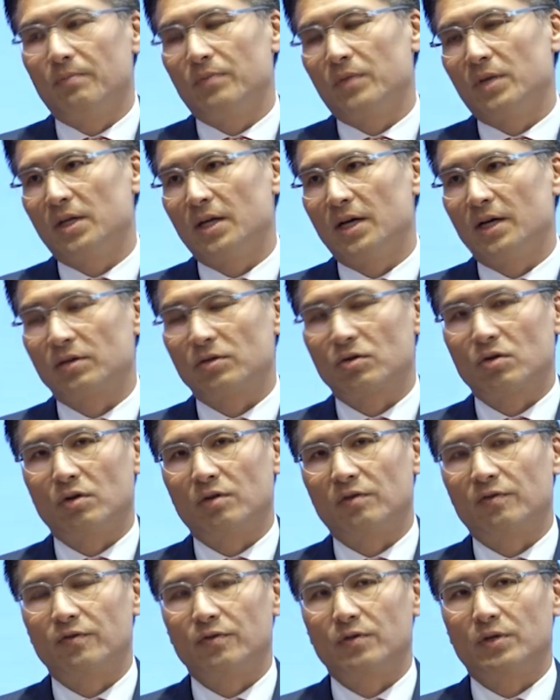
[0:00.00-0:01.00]
It has
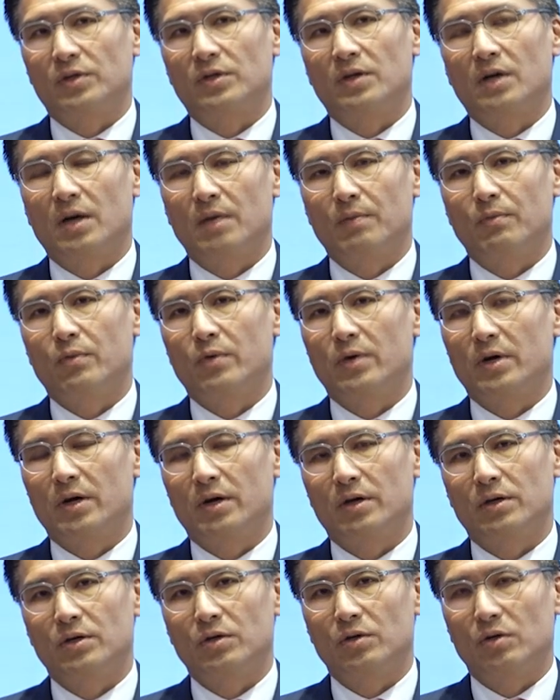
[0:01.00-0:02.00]
gone through a time
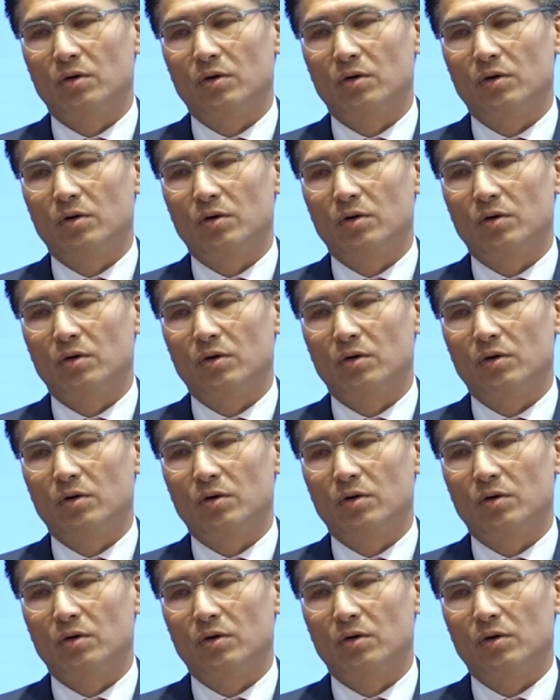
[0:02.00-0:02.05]
where,